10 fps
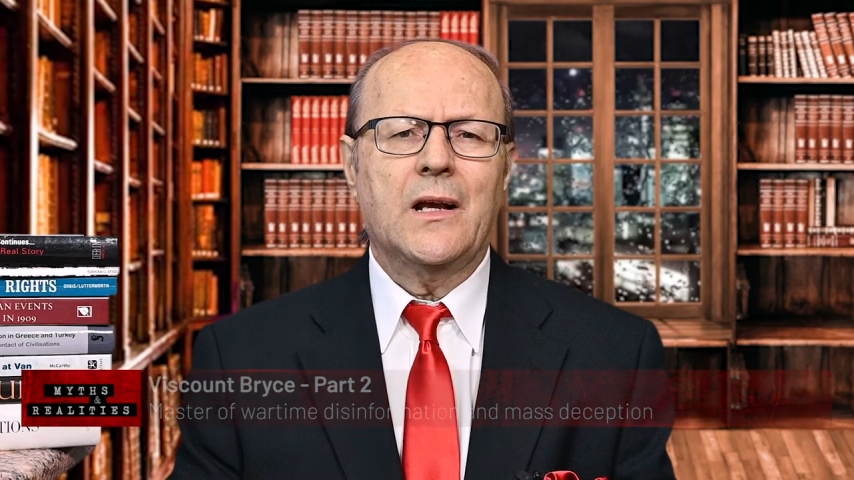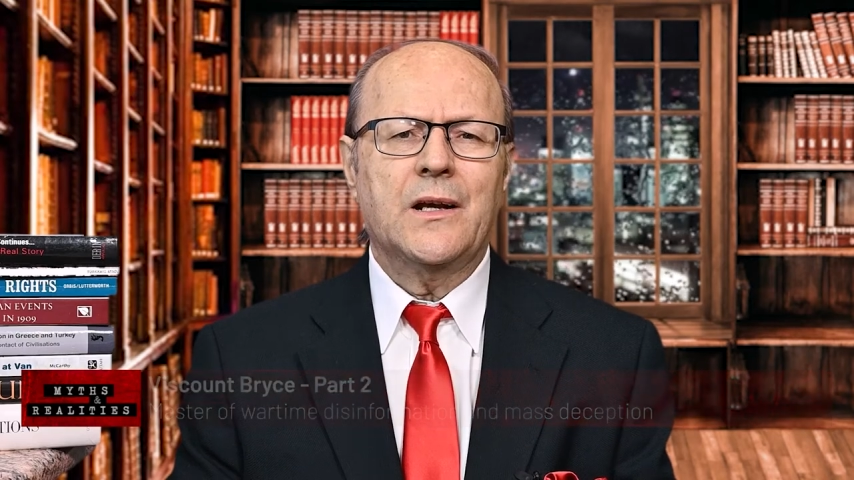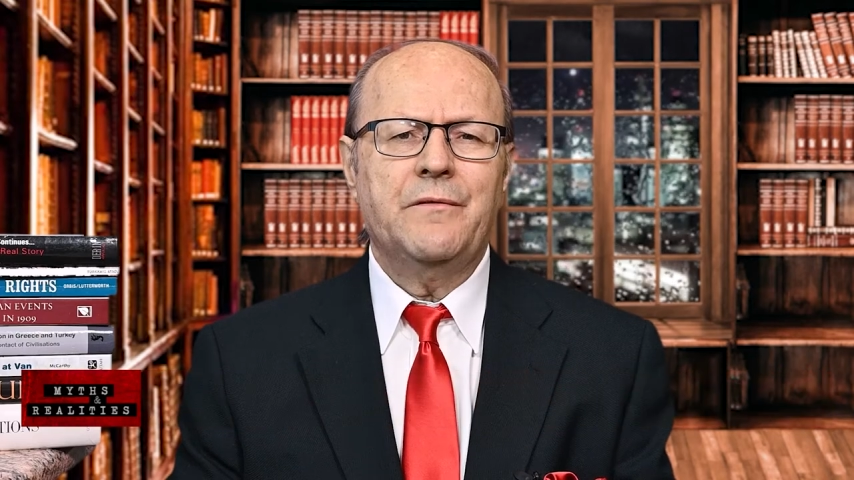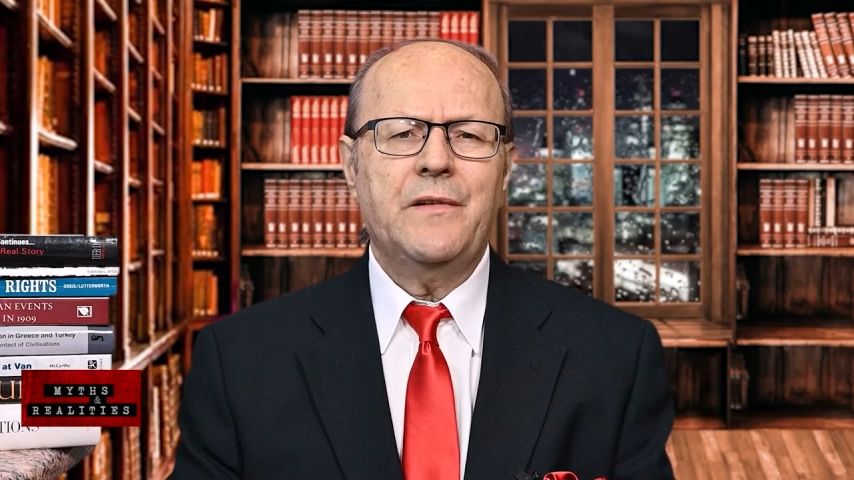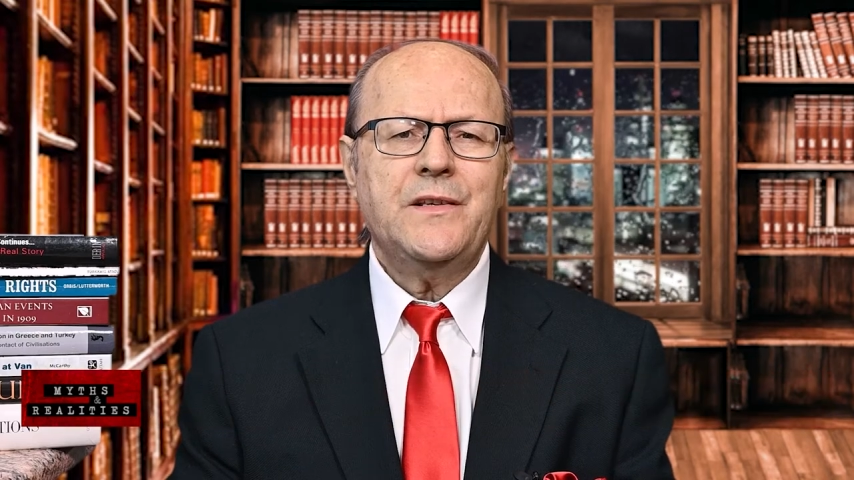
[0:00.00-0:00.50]

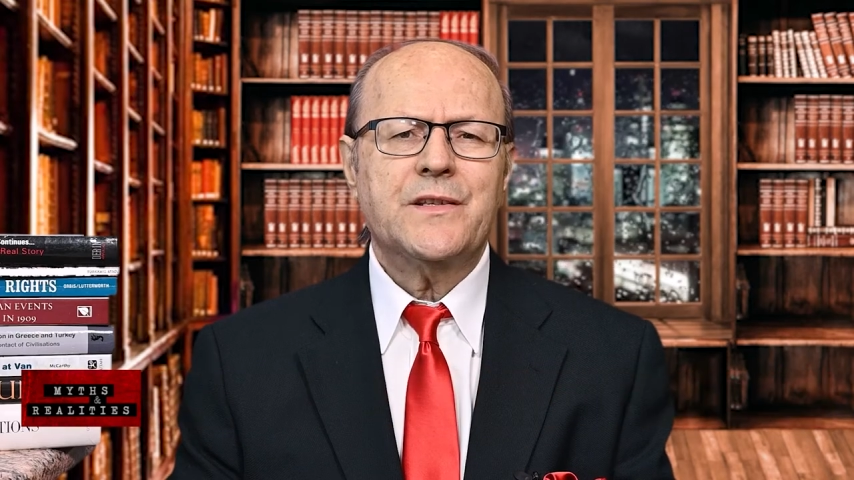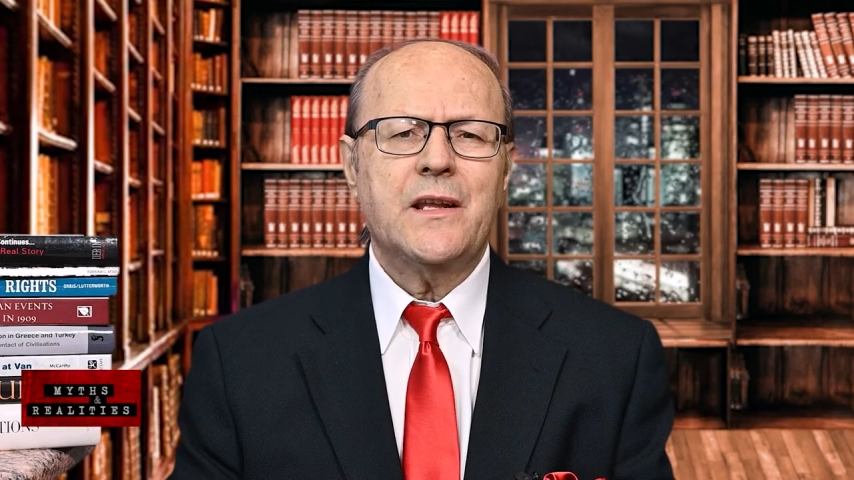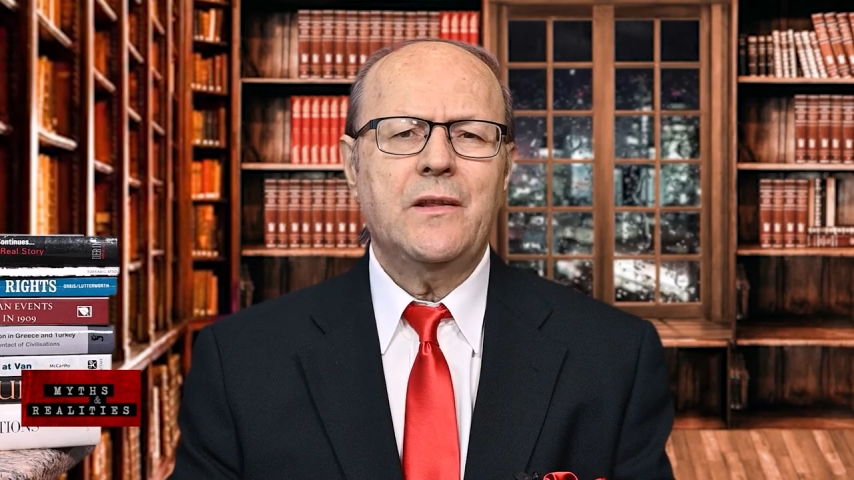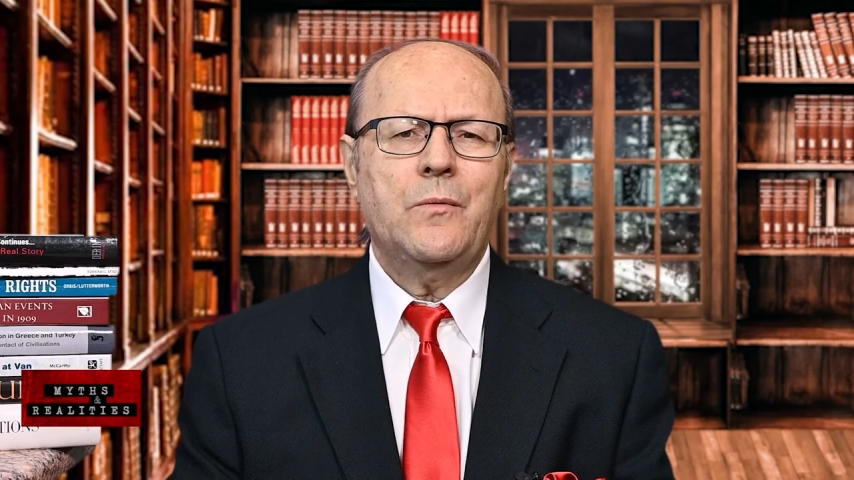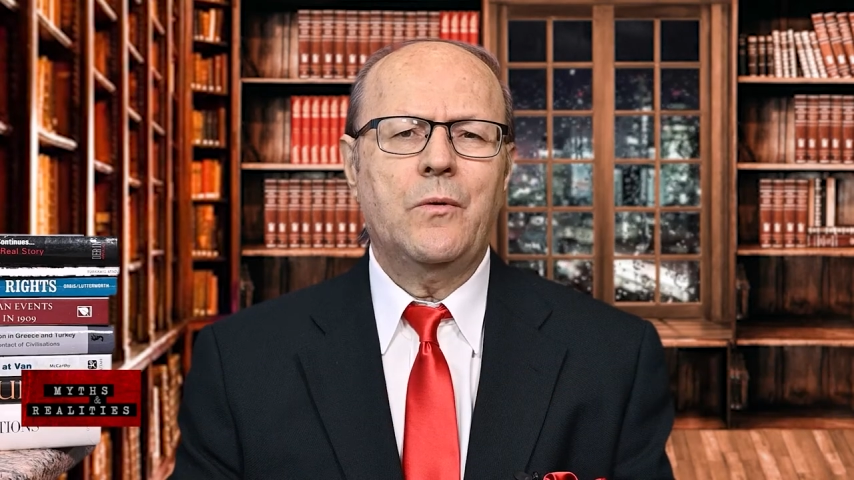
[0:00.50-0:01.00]

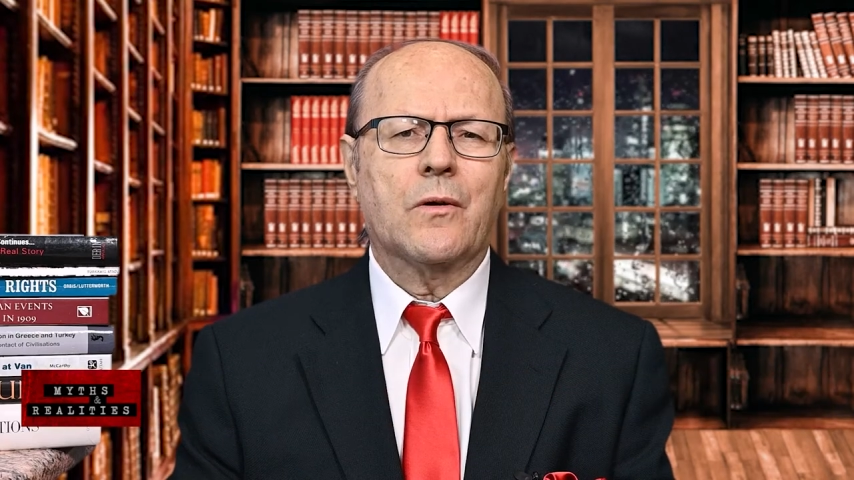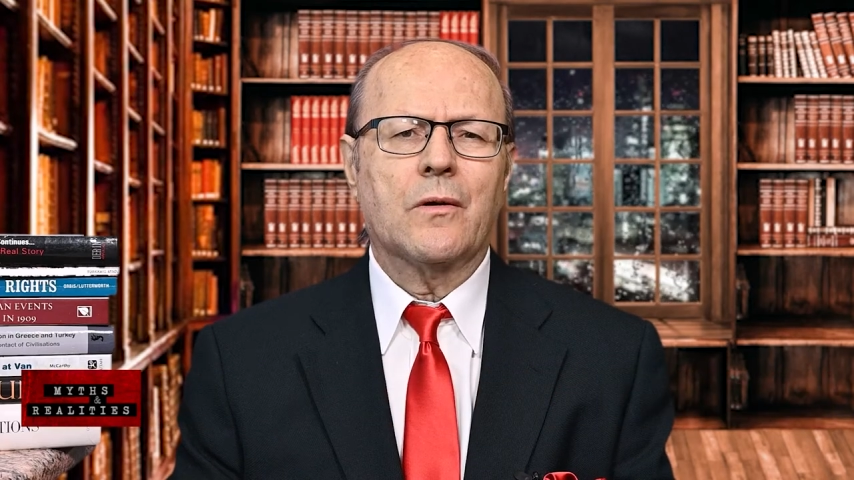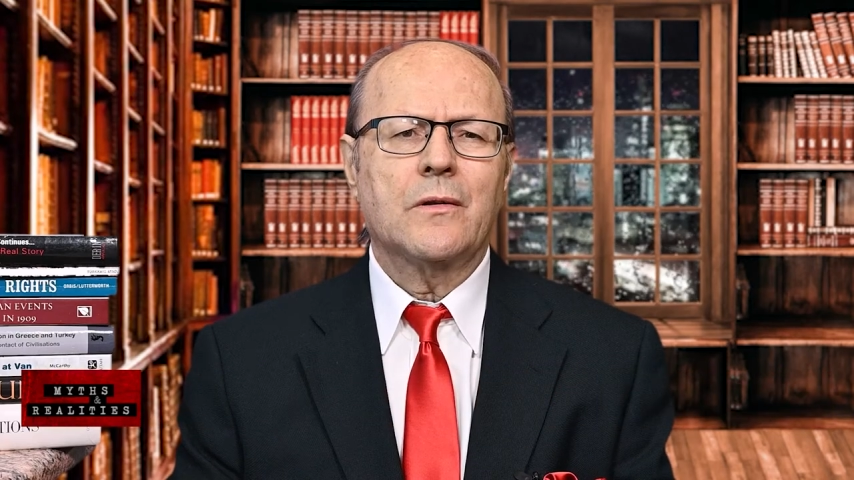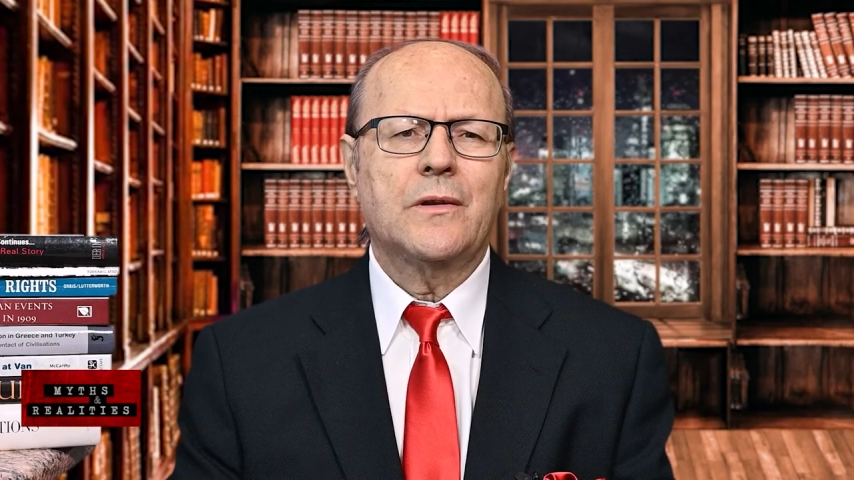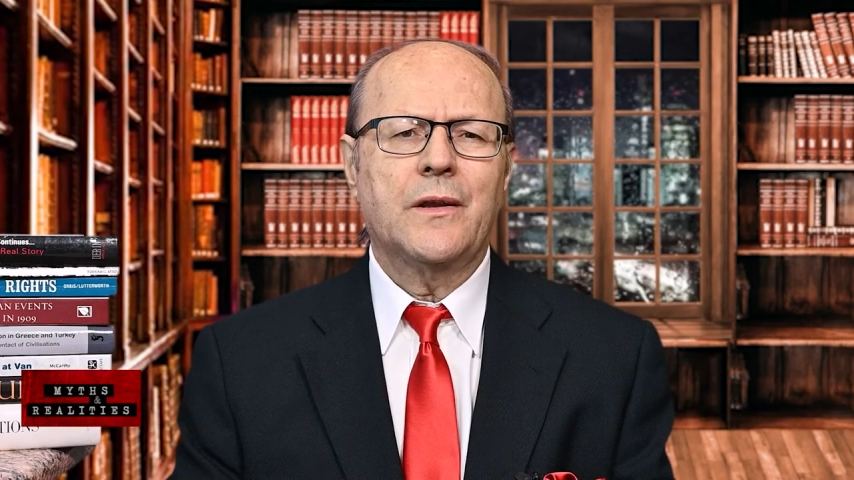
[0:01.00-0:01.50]
Convincing the world